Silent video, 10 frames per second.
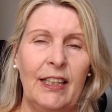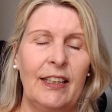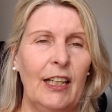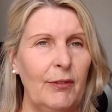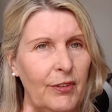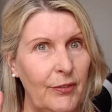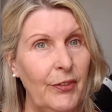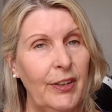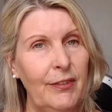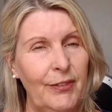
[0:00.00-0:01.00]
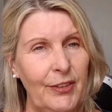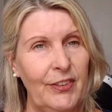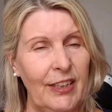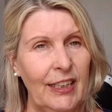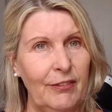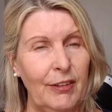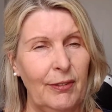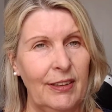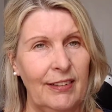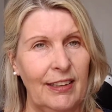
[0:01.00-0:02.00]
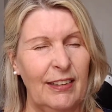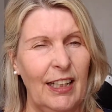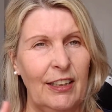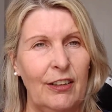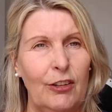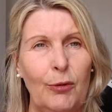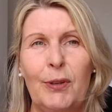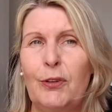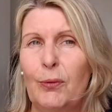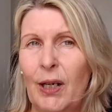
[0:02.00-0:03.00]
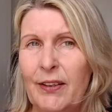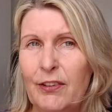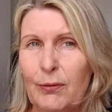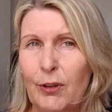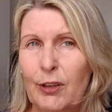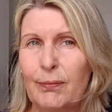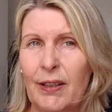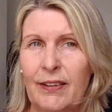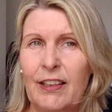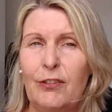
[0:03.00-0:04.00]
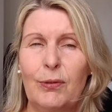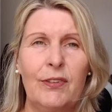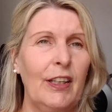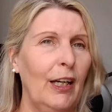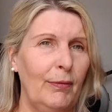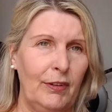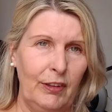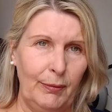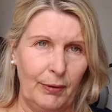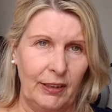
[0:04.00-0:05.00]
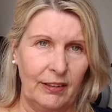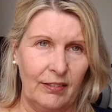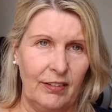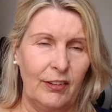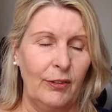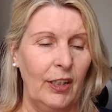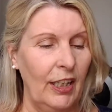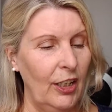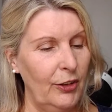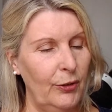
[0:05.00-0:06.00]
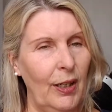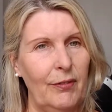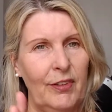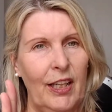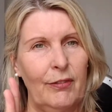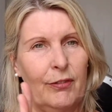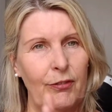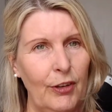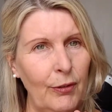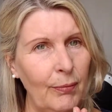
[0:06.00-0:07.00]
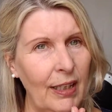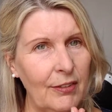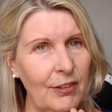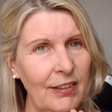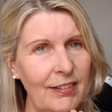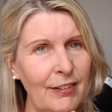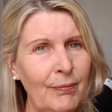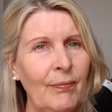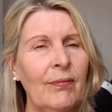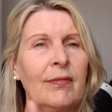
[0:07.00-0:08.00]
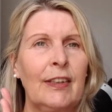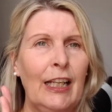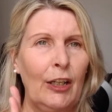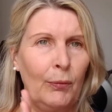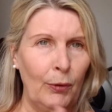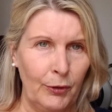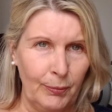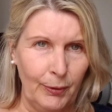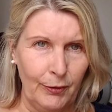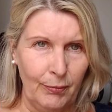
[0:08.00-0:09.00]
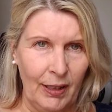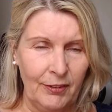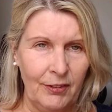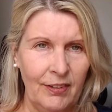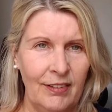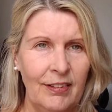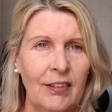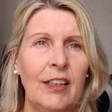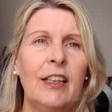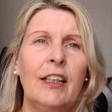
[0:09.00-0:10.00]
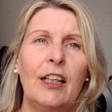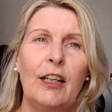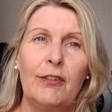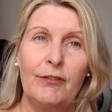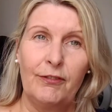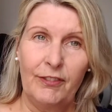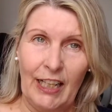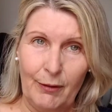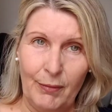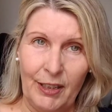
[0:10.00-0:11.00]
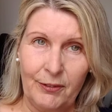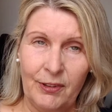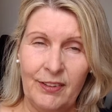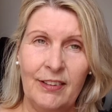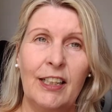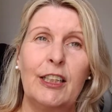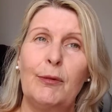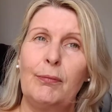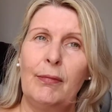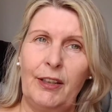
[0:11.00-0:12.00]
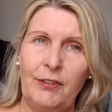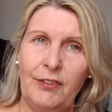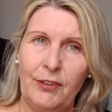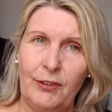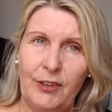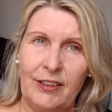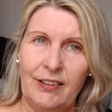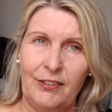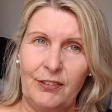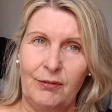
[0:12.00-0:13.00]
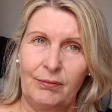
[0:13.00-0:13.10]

That was the very first thing everyone did, and nobody knew why this worked, but this was absolutely brilliant. So you have to have a firm mattress, waterproof mattress, flat mattress, and a mattress in good condition.